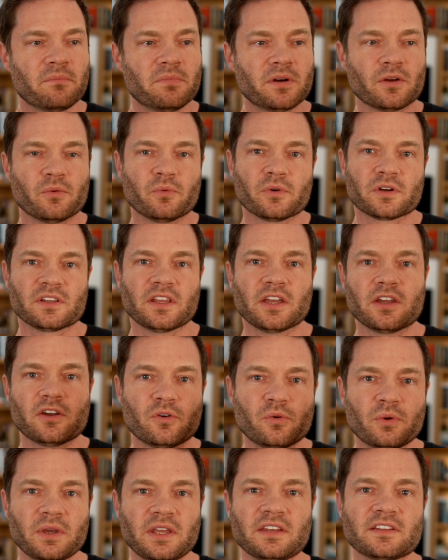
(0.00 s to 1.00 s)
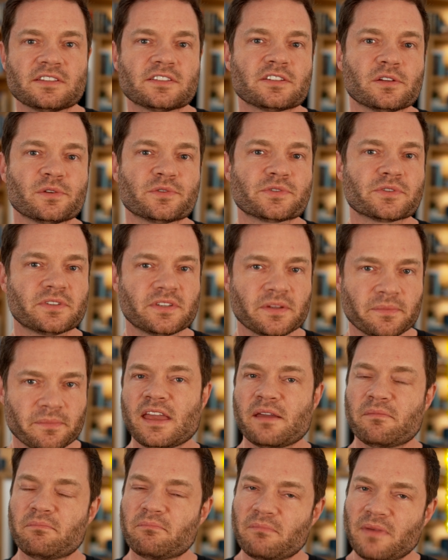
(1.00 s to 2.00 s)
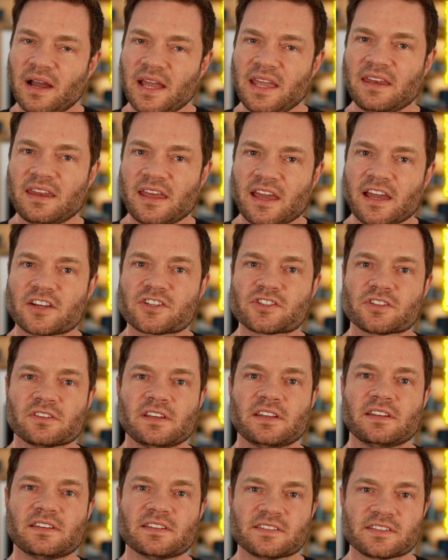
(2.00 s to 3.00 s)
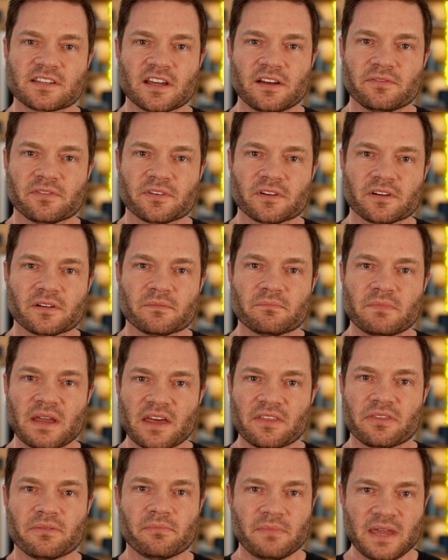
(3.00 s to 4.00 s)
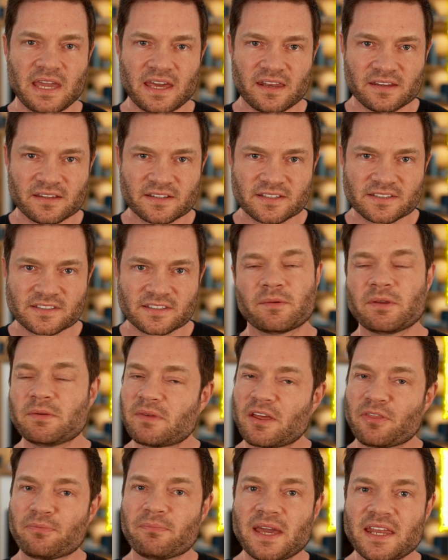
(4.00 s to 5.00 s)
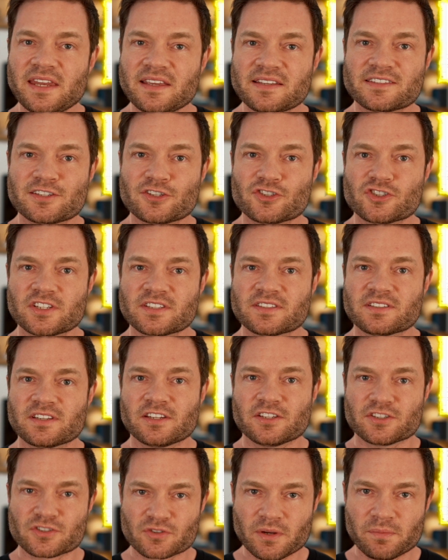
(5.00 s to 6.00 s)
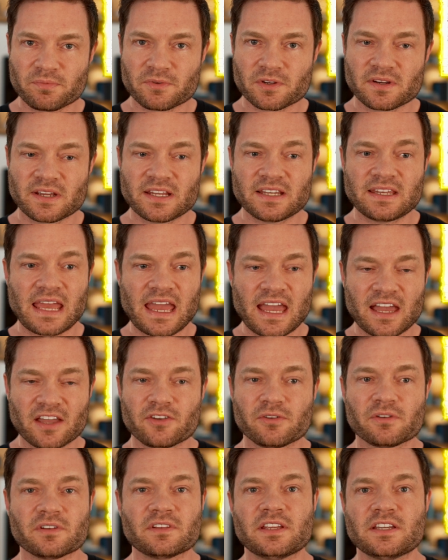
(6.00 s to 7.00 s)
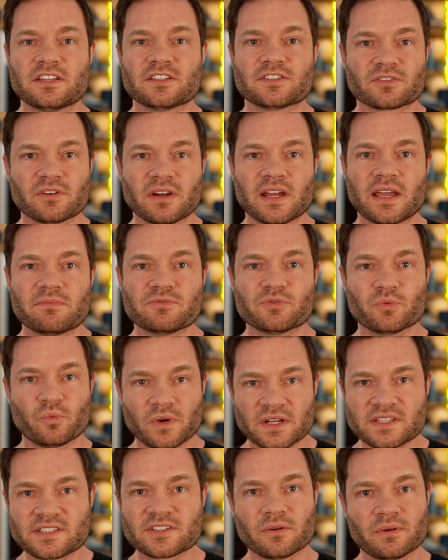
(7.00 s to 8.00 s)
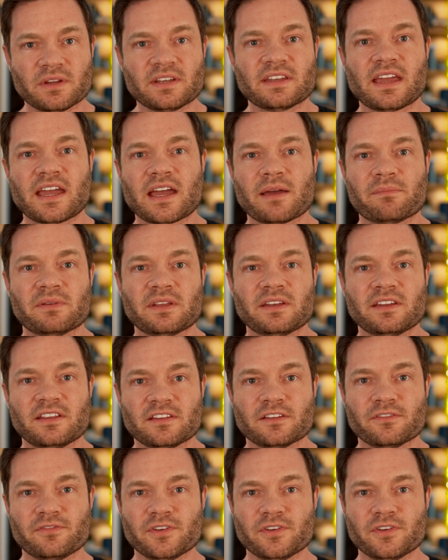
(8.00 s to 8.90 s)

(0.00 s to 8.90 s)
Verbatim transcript: but a word like queen is closer to me? It might actually discover mathematics. I mean, mathematics is just a descriptor. It accurately describes what's going to happen in the